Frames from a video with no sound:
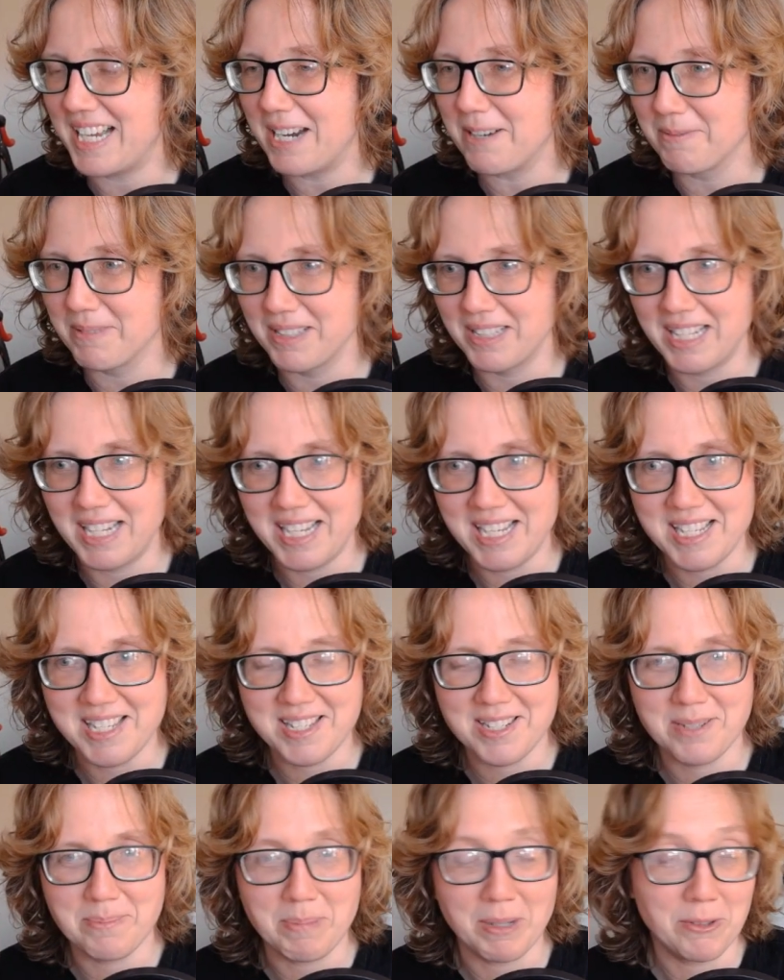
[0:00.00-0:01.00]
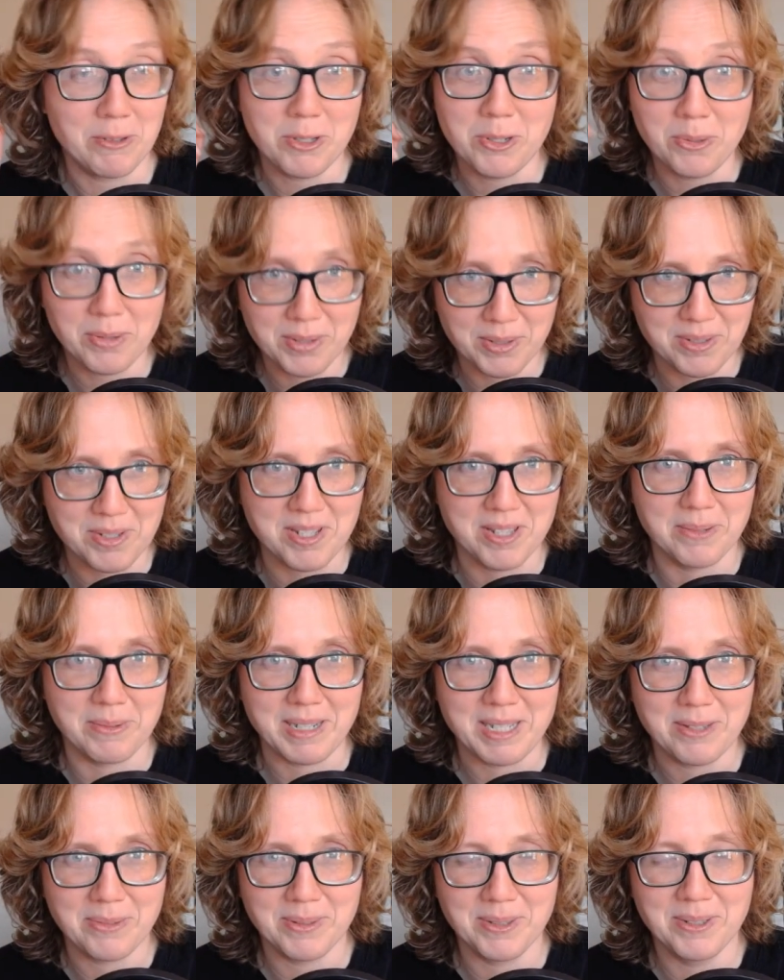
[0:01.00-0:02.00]
I realized about two-thirds of the
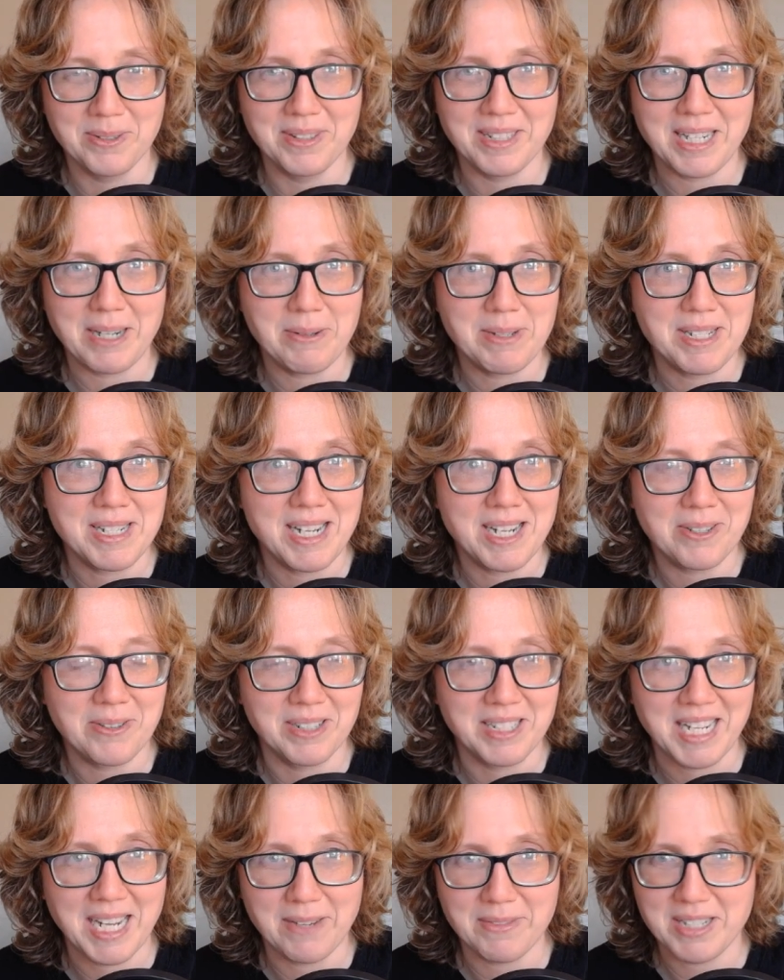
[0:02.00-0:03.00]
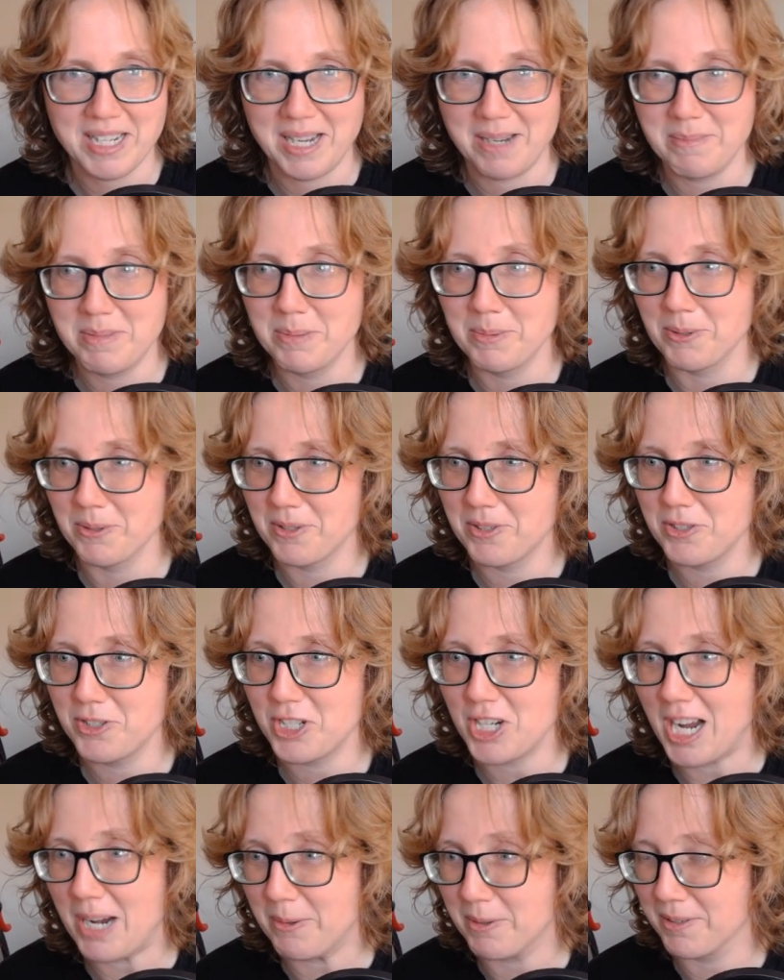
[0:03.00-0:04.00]
way through that I was not going to have time to both
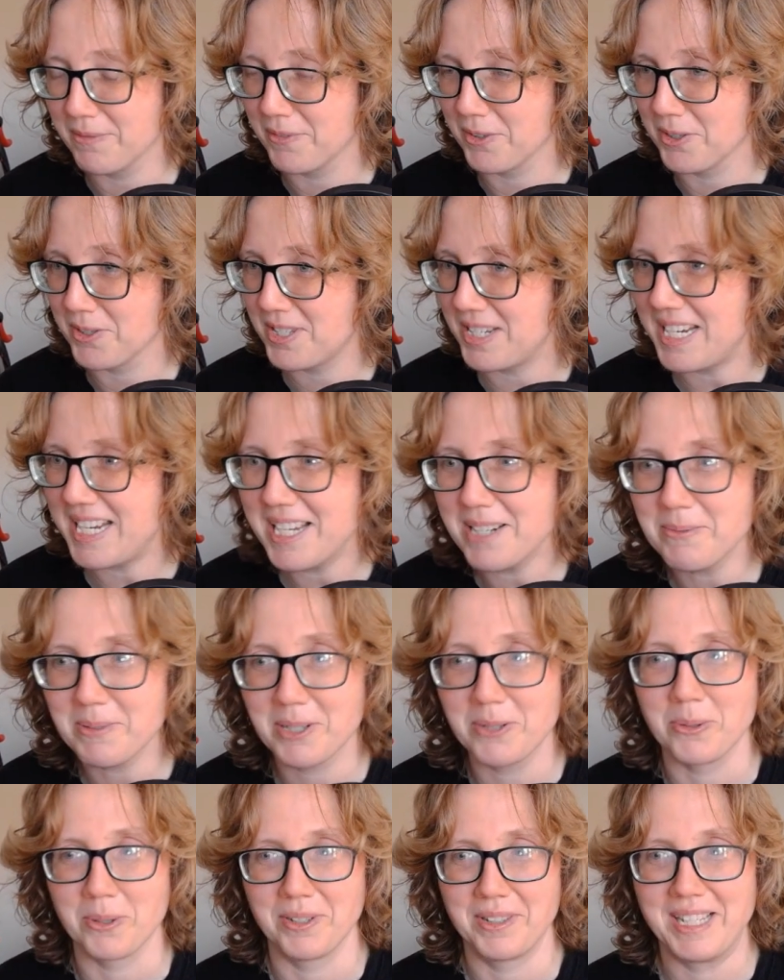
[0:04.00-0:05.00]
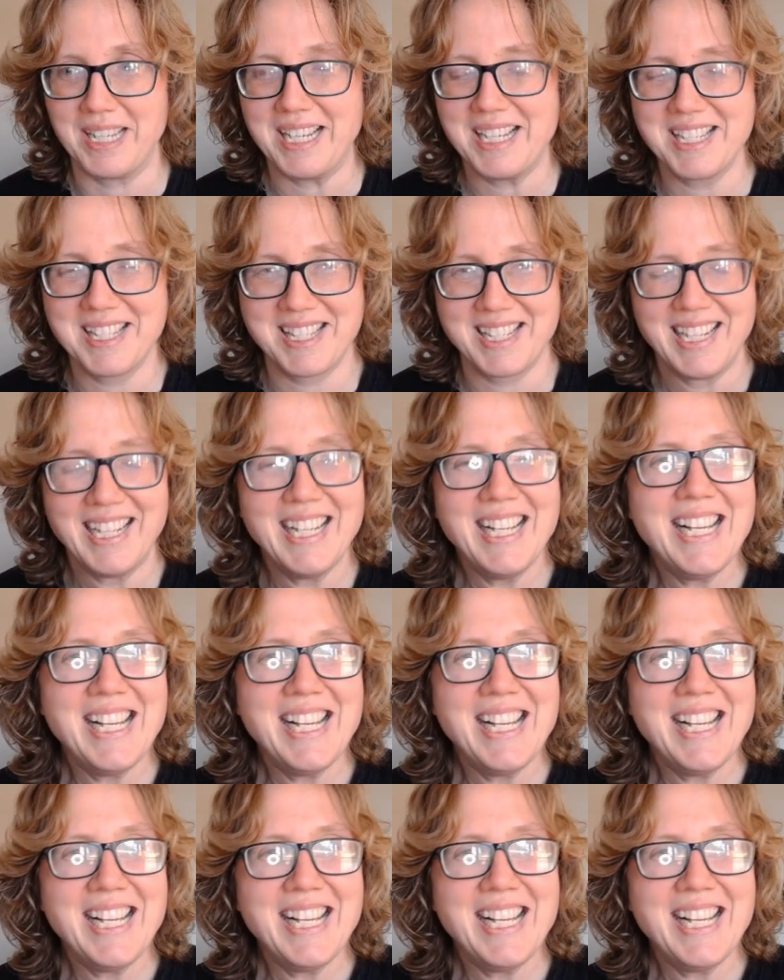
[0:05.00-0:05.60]
shower first and record this.